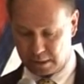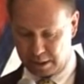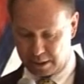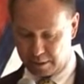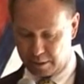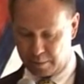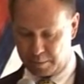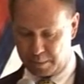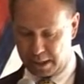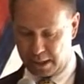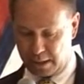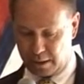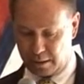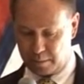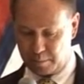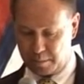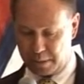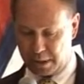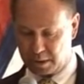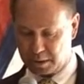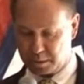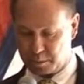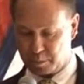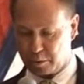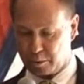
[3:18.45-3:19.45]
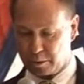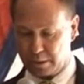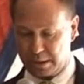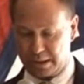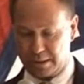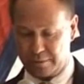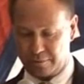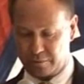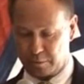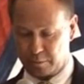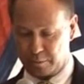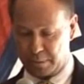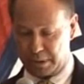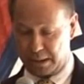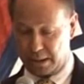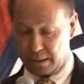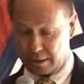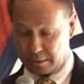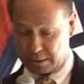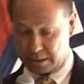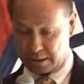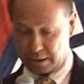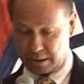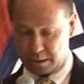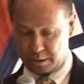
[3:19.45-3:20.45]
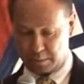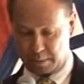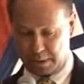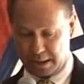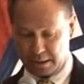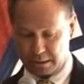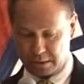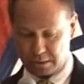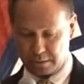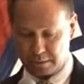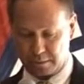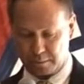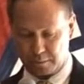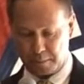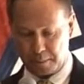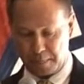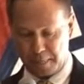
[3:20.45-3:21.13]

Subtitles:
Larry Bell and Bell's Brewery, for being our title sponsor.